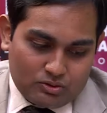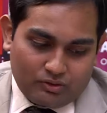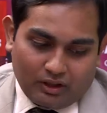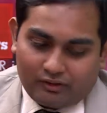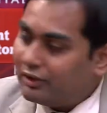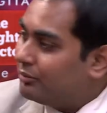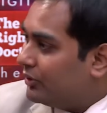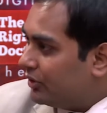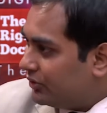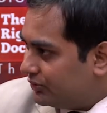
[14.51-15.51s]
drug
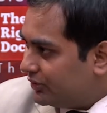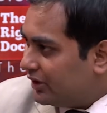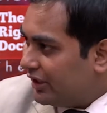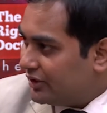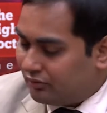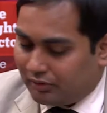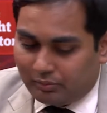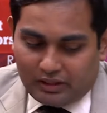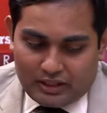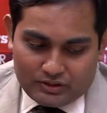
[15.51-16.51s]
treatment of atrial
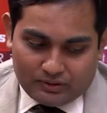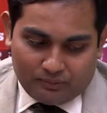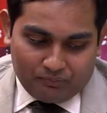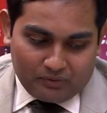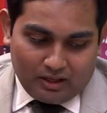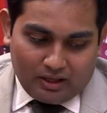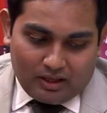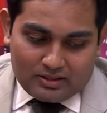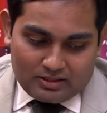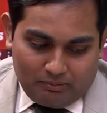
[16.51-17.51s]
fibrillation.
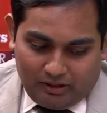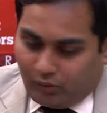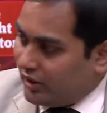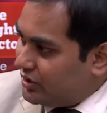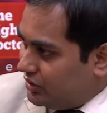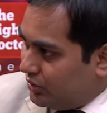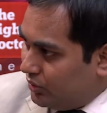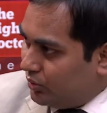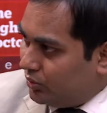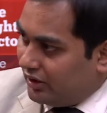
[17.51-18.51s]
So my question to
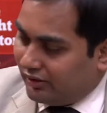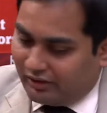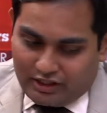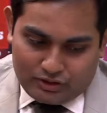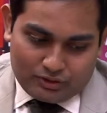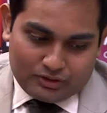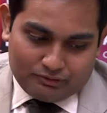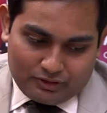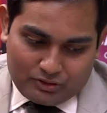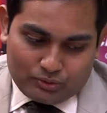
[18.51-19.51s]
you in relation to the
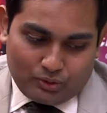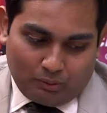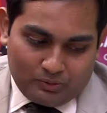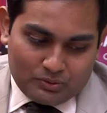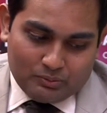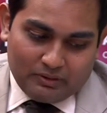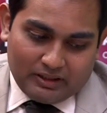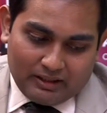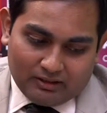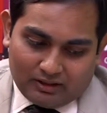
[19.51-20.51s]
first two topics will be
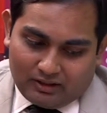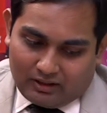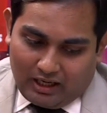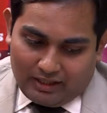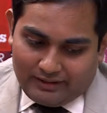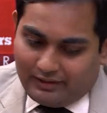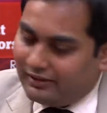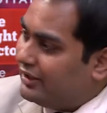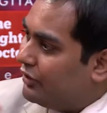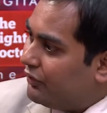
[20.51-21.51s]
like, are there
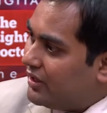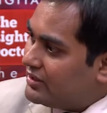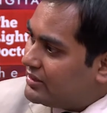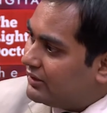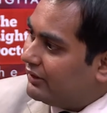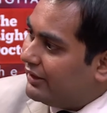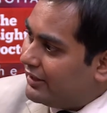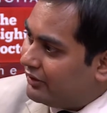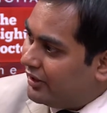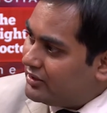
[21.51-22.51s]
any differences in the
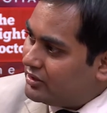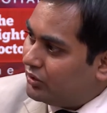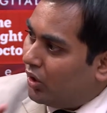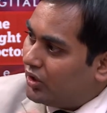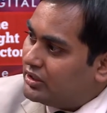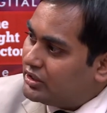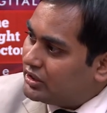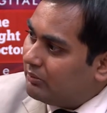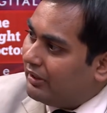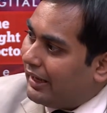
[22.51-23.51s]
death rates in
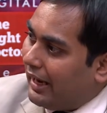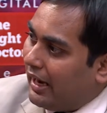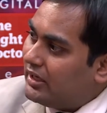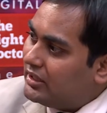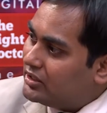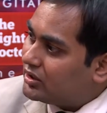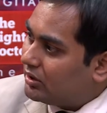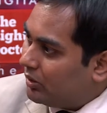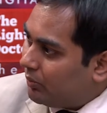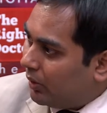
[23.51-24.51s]
non-ischemic and
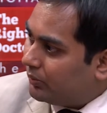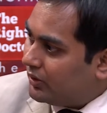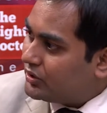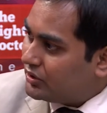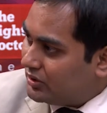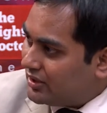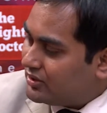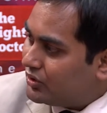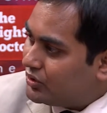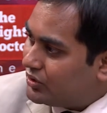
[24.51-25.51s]
ischemic population as
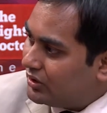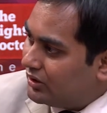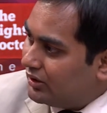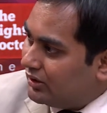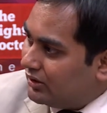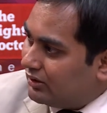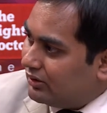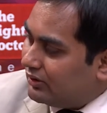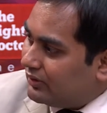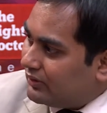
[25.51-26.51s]
such? Yes,